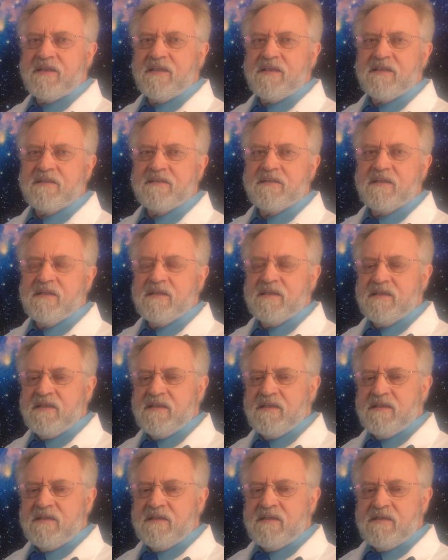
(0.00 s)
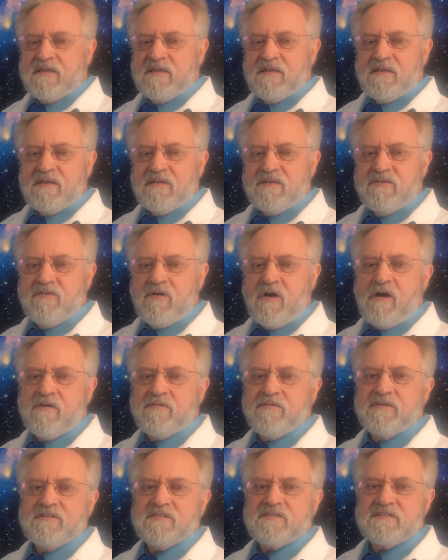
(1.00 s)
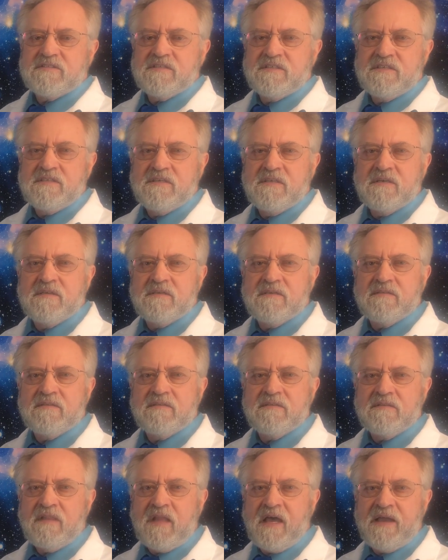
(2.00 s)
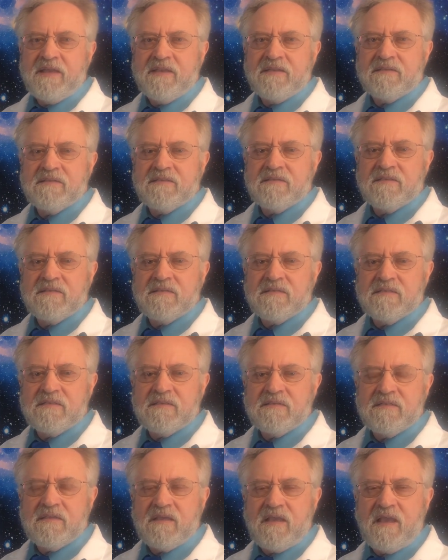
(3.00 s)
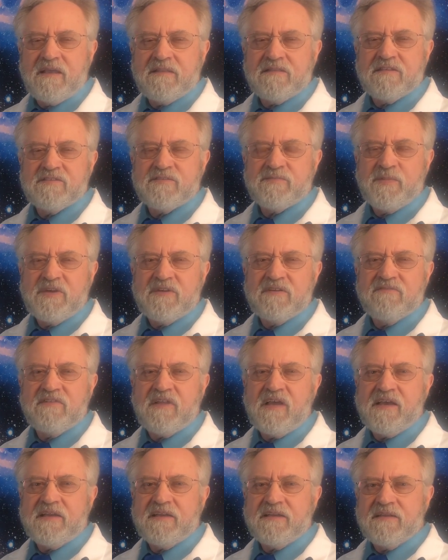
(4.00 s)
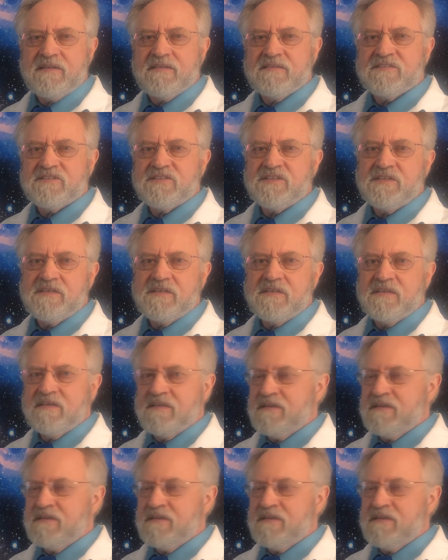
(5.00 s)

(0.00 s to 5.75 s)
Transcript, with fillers: in, you always see light at the speed of light, C.